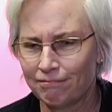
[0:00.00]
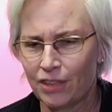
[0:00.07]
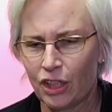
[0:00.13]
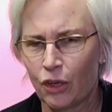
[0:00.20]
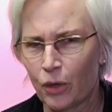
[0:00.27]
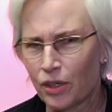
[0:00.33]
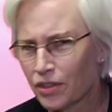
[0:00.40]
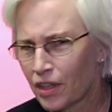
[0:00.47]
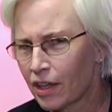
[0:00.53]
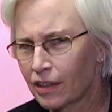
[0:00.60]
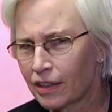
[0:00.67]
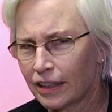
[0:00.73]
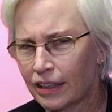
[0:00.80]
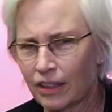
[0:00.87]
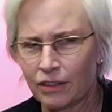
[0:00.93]
you know, a
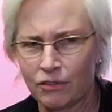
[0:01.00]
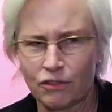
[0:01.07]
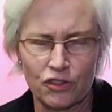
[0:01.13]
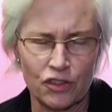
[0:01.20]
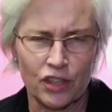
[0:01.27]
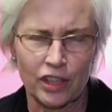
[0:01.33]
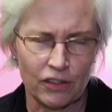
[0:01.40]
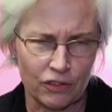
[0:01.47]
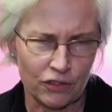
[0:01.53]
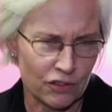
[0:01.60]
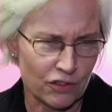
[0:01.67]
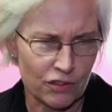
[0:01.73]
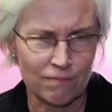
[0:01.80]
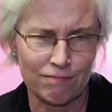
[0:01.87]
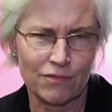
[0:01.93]
duck in a
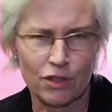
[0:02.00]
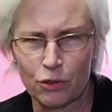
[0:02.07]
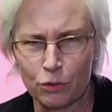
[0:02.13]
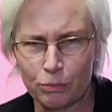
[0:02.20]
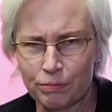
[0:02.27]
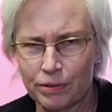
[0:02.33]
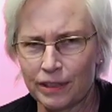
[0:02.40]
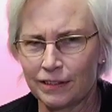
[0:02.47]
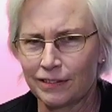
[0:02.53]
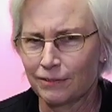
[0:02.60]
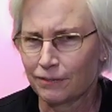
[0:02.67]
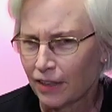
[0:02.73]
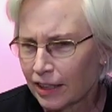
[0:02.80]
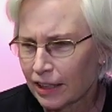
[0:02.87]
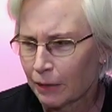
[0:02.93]
chicken's coop, and
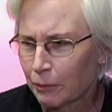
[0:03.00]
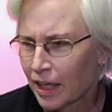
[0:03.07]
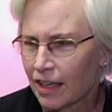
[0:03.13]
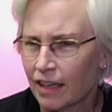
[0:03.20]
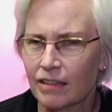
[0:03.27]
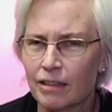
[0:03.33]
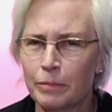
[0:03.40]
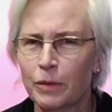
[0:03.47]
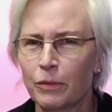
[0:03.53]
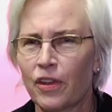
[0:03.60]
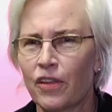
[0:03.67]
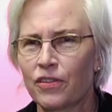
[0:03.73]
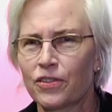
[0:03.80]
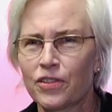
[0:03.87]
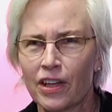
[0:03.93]
finally, when I got to be with
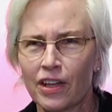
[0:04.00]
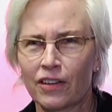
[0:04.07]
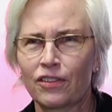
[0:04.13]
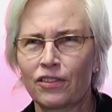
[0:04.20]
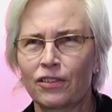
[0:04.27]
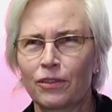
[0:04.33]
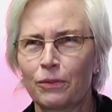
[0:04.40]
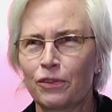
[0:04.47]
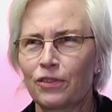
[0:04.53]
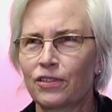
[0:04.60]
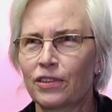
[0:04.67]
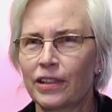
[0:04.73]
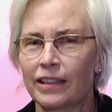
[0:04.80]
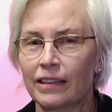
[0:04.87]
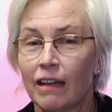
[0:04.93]
other ducks, it was
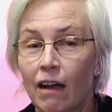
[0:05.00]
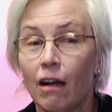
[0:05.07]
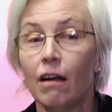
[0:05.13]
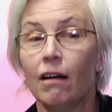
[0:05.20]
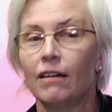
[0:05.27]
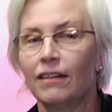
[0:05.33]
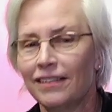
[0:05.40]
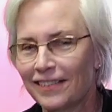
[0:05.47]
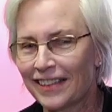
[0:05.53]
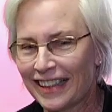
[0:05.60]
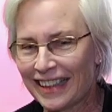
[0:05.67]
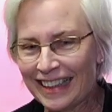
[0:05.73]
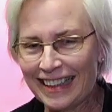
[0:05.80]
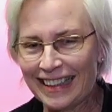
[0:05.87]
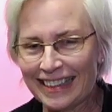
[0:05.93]
like, oh,
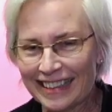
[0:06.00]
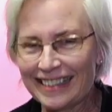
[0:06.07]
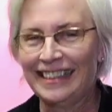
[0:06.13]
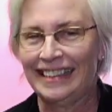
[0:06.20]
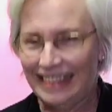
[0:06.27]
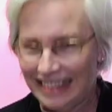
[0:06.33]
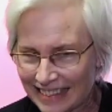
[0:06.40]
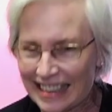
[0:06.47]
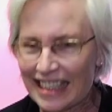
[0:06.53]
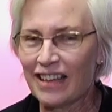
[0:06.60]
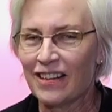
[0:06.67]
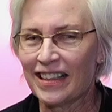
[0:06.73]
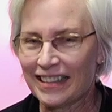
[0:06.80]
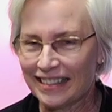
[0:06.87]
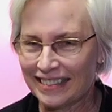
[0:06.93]
okay, now
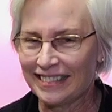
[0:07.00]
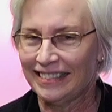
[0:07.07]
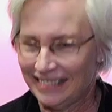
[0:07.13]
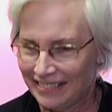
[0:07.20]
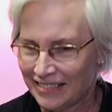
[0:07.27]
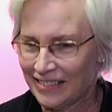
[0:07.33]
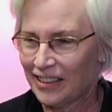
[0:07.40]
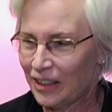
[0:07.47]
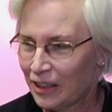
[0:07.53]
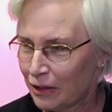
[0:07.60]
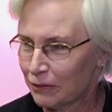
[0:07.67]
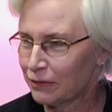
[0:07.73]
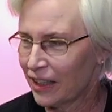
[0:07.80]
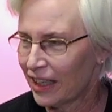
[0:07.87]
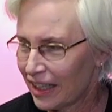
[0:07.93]
I can, you know,
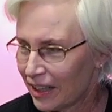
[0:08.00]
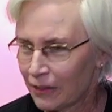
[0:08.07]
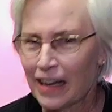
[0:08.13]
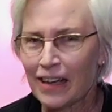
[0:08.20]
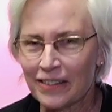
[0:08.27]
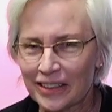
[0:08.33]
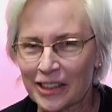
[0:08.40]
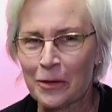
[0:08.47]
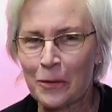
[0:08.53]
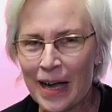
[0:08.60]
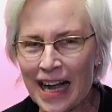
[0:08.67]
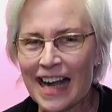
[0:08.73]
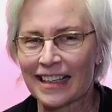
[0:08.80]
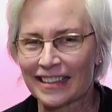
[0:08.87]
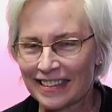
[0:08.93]
fly around and
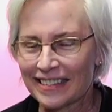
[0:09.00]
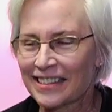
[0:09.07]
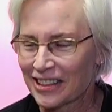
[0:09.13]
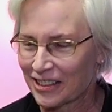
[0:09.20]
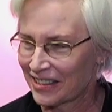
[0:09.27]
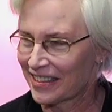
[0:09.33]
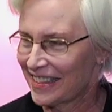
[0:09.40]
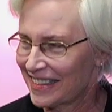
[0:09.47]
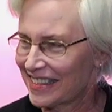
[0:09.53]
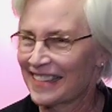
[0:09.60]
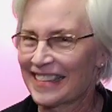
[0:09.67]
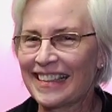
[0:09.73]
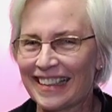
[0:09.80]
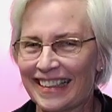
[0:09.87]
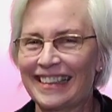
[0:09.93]
quack. This is
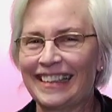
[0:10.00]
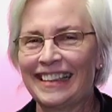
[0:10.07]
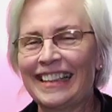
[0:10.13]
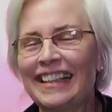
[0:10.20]
it.